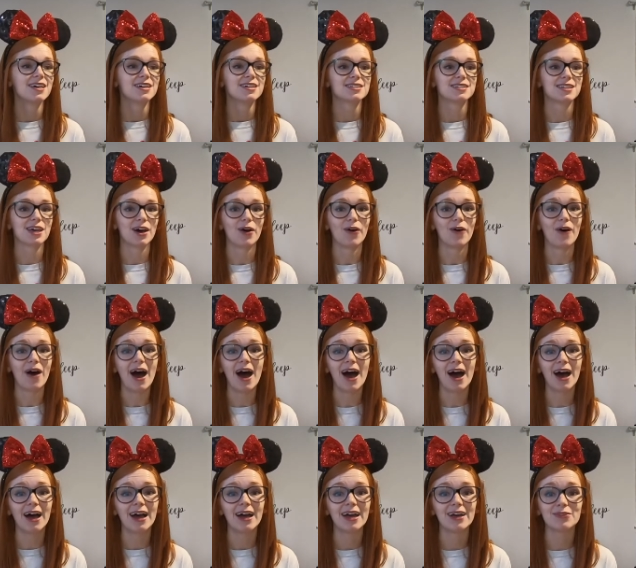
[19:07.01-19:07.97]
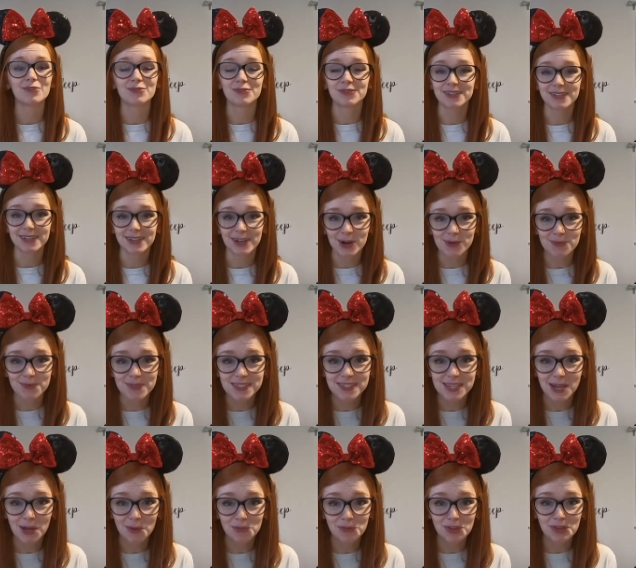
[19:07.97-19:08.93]
So I really hope this
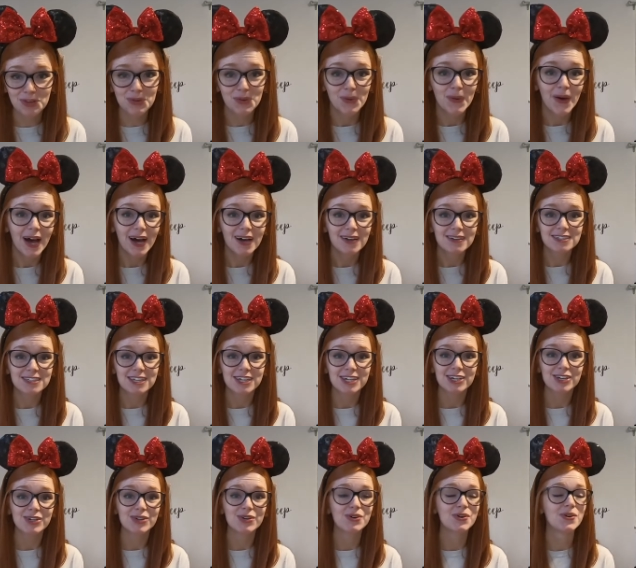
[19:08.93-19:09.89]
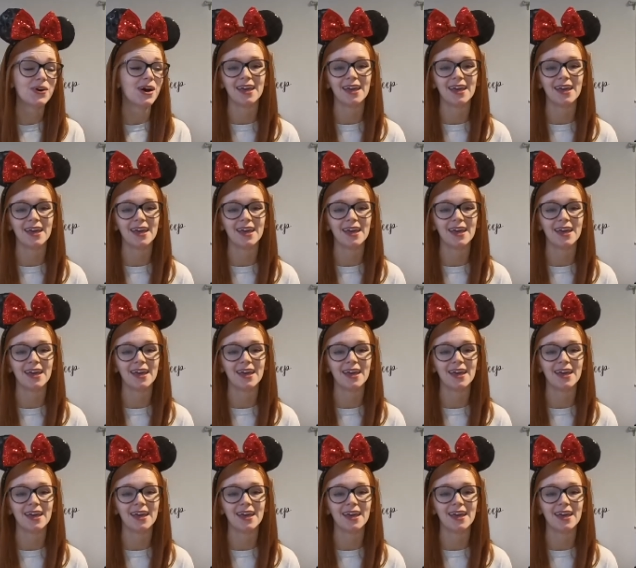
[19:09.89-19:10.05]
helped you out too.